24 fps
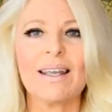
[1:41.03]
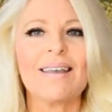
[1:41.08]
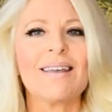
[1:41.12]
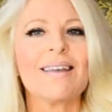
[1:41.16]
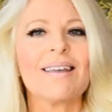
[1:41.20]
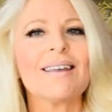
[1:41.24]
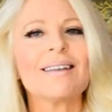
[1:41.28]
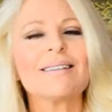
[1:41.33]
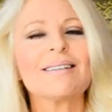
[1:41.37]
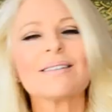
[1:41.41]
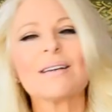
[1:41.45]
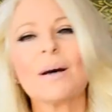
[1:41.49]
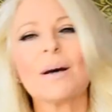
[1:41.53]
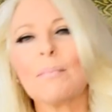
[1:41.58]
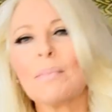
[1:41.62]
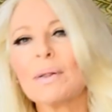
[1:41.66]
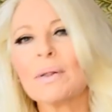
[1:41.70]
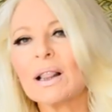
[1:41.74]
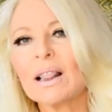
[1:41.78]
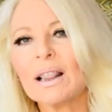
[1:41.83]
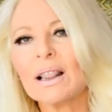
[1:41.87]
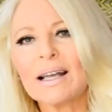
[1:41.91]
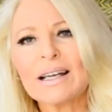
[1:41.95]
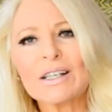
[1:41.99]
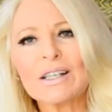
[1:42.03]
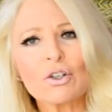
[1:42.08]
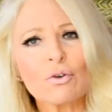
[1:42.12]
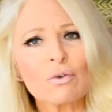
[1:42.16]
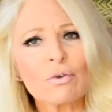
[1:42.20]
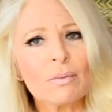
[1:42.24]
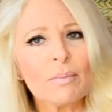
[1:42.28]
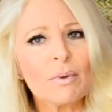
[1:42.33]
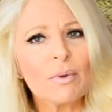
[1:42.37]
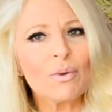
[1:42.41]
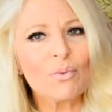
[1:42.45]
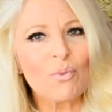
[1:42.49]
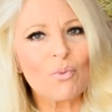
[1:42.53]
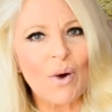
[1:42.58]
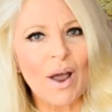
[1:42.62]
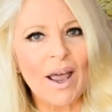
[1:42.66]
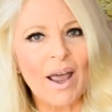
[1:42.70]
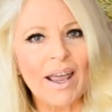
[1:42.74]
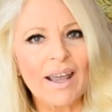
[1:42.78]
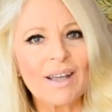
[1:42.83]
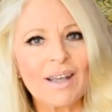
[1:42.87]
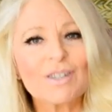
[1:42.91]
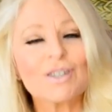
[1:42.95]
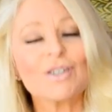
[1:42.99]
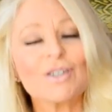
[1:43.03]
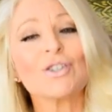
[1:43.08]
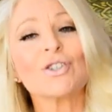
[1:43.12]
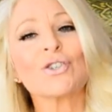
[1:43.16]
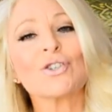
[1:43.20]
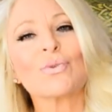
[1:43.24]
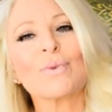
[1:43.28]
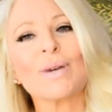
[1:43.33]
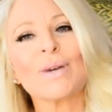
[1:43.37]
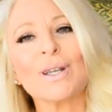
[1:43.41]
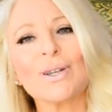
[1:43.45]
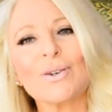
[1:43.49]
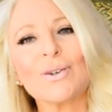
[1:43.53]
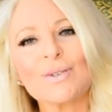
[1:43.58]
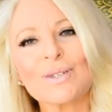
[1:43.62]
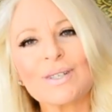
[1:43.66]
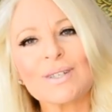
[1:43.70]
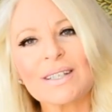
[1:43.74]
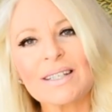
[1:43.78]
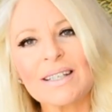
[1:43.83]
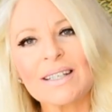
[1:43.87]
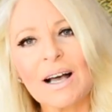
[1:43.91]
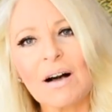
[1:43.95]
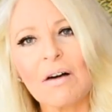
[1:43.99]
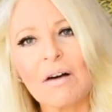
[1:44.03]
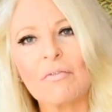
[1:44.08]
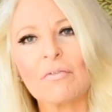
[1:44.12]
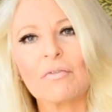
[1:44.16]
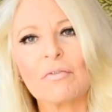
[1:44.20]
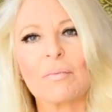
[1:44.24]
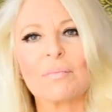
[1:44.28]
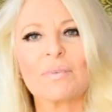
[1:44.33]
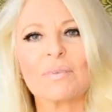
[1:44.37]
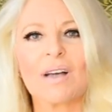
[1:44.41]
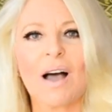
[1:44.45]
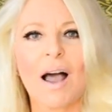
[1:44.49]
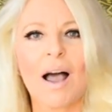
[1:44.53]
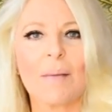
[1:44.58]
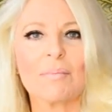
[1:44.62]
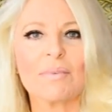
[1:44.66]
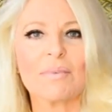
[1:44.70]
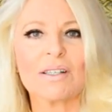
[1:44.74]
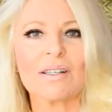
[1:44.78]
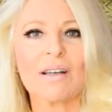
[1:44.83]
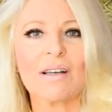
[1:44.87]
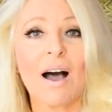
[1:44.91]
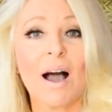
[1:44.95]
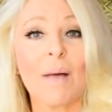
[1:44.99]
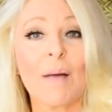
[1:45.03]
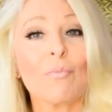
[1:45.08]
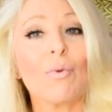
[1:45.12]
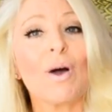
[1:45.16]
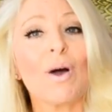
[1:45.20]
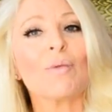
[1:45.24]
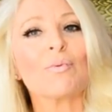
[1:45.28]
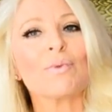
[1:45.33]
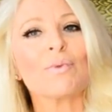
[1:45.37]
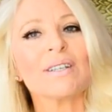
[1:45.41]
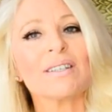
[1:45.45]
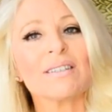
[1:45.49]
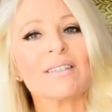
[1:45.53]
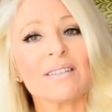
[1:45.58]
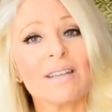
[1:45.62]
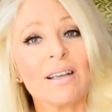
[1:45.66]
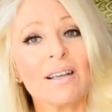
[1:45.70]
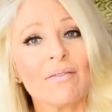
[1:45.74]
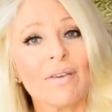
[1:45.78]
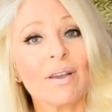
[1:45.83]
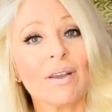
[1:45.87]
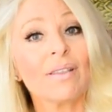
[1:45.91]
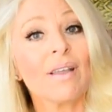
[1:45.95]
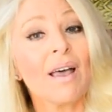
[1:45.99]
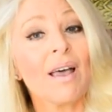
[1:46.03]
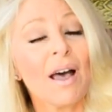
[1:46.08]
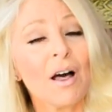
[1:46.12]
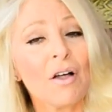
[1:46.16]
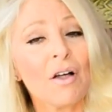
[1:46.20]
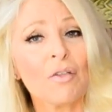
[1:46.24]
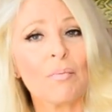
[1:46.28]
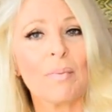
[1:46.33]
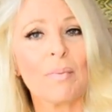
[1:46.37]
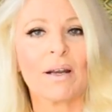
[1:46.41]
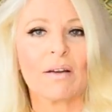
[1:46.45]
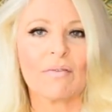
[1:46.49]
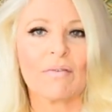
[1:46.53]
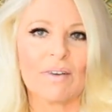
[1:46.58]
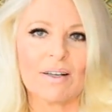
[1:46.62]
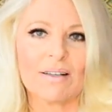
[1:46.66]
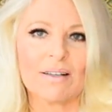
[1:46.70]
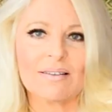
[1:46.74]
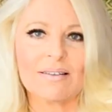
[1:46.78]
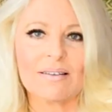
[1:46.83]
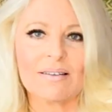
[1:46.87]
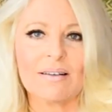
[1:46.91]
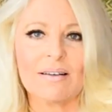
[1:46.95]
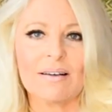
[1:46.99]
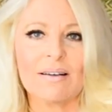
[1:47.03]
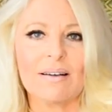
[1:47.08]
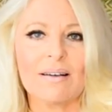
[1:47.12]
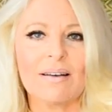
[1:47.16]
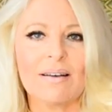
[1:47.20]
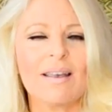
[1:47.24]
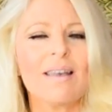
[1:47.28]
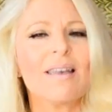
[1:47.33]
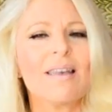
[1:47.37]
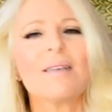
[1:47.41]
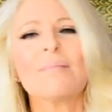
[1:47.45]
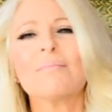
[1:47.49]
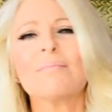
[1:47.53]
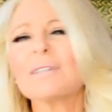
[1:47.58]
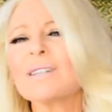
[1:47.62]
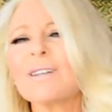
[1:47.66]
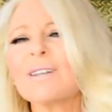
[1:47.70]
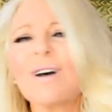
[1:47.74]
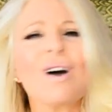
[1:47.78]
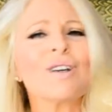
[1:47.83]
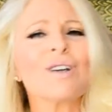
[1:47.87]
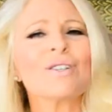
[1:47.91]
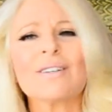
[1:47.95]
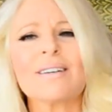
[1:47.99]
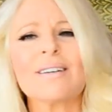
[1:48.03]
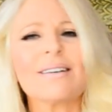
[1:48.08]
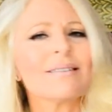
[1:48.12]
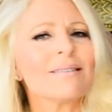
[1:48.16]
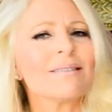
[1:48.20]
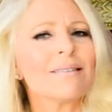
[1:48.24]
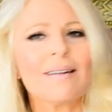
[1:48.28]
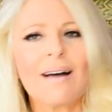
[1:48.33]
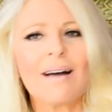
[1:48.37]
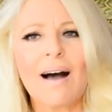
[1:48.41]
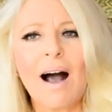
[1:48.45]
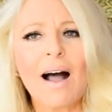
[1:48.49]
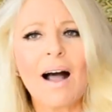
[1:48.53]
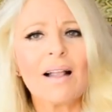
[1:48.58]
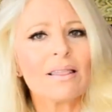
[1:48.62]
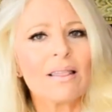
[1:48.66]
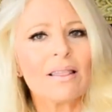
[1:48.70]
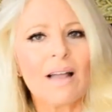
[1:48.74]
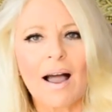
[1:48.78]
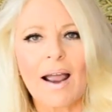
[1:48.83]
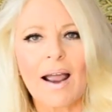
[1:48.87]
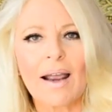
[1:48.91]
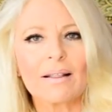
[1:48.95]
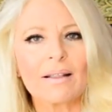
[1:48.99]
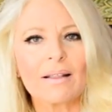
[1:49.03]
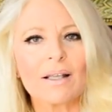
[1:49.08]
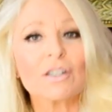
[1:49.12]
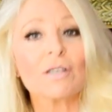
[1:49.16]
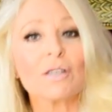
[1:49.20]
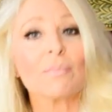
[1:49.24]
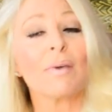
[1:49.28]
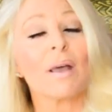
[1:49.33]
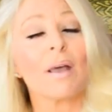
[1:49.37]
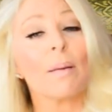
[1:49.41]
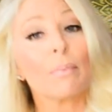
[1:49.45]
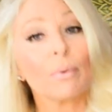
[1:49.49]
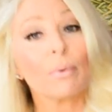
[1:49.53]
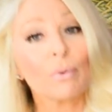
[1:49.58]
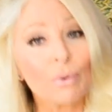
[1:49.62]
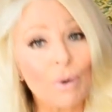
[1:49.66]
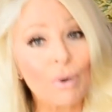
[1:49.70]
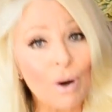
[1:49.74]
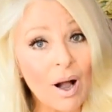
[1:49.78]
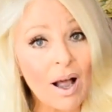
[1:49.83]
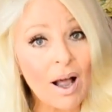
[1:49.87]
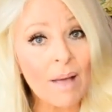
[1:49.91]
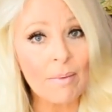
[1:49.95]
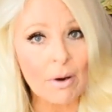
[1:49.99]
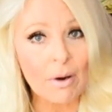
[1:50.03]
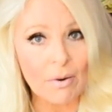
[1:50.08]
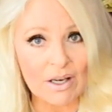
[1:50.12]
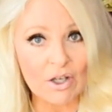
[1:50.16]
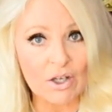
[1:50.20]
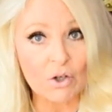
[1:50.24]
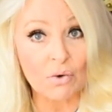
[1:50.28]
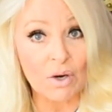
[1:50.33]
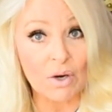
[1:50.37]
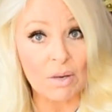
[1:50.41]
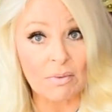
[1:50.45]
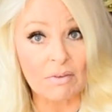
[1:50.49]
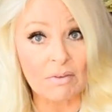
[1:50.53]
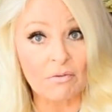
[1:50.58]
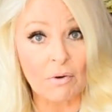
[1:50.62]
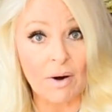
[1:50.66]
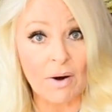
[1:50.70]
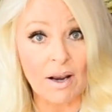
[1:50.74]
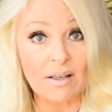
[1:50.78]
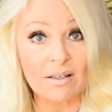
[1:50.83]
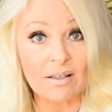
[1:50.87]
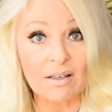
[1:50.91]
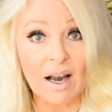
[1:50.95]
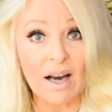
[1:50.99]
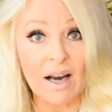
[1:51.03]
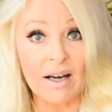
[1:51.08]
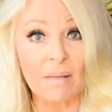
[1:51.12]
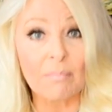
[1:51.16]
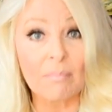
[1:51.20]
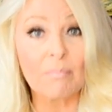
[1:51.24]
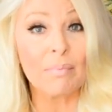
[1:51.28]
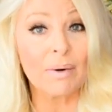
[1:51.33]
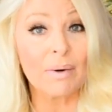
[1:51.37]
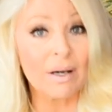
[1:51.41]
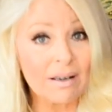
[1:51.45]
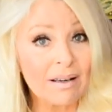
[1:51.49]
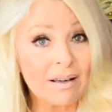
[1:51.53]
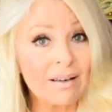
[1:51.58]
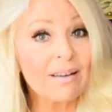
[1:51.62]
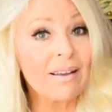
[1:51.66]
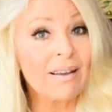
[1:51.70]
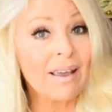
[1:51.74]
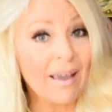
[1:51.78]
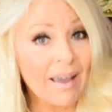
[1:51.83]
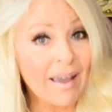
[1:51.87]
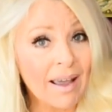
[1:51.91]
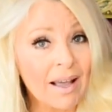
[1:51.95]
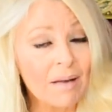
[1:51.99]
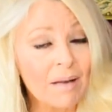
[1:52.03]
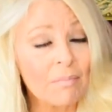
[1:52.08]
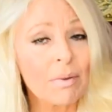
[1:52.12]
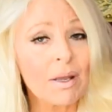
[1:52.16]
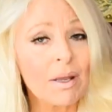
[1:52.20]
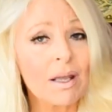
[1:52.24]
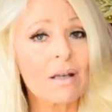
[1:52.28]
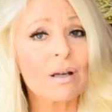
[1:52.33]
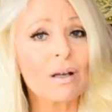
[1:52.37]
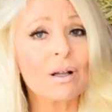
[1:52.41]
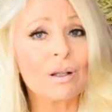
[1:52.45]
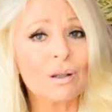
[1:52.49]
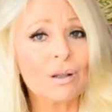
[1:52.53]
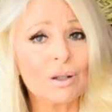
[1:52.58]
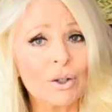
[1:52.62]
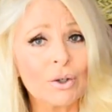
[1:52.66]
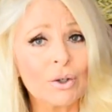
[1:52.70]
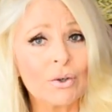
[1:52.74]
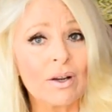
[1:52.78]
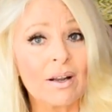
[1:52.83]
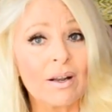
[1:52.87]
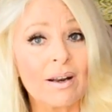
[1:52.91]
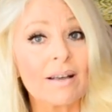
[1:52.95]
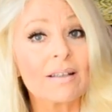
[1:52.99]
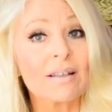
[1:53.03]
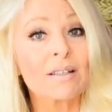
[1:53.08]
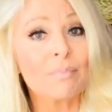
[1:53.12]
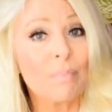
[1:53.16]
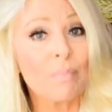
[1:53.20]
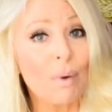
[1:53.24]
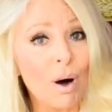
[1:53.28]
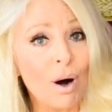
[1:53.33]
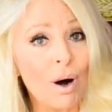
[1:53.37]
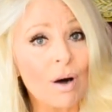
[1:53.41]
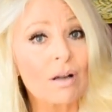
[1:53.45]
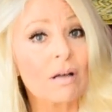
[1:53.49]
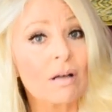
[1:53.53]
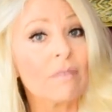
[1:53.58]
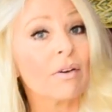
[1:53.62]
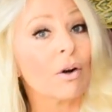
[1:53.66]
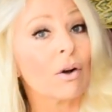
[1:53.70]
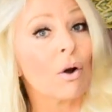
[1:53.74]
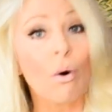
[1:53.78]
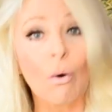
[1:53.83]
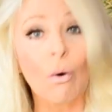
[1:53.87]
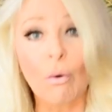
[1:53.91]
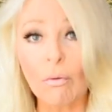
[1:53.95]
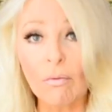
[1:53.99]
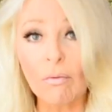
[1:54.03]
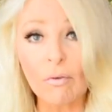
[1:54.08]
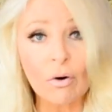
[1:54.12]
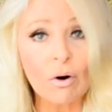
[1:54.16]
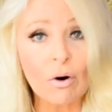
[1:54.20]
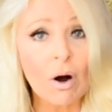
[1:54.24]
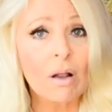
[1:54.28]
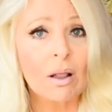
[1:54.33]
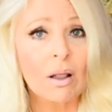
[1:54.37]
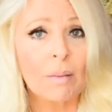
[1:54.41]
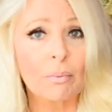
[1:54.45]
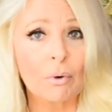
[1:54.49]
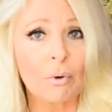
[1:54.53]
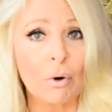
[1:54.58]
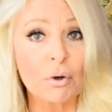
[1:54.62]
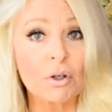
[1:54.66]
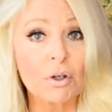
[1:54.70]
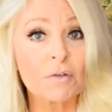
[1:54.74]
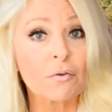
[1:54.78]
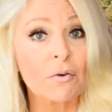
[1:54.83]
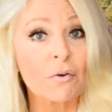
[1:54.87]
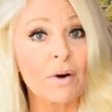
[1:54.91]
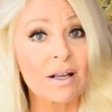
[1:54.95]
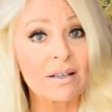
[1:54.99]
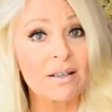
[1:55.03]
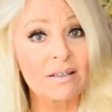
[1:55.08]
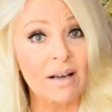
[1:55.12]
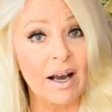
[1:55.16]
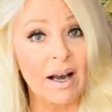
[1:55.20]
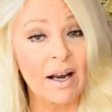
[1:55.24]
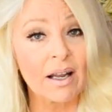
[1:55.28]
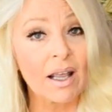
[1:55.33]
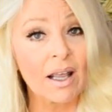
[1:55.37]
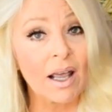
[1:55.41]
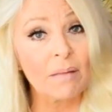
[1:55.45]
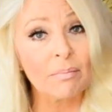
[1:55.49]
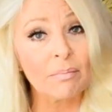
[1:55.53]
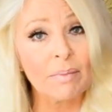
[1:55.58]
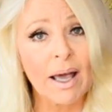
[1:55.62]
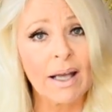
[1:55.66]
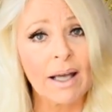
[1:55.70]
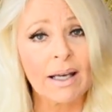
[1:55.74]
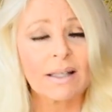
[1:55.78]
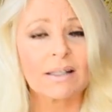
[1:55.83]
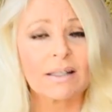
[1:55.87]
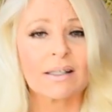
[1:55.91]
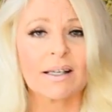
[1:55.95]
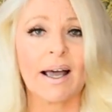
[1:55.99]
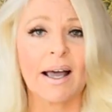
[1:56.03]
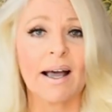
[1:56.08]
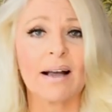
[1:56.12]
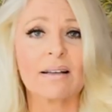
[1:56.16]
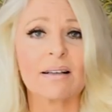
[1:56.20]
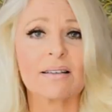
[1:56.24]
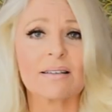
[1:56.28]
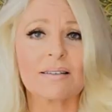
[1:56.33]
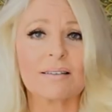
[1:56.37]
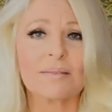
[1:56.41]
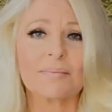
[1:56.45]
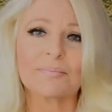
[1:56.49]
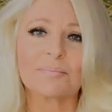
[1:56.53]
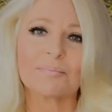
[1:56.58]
It's a pleasurable way to treat yourself from time to time while receiving the health benefits. Massage is not likely to be a primary treatment for anxiety, but it can be included as part of an overall approach for anxiety and panic attacks.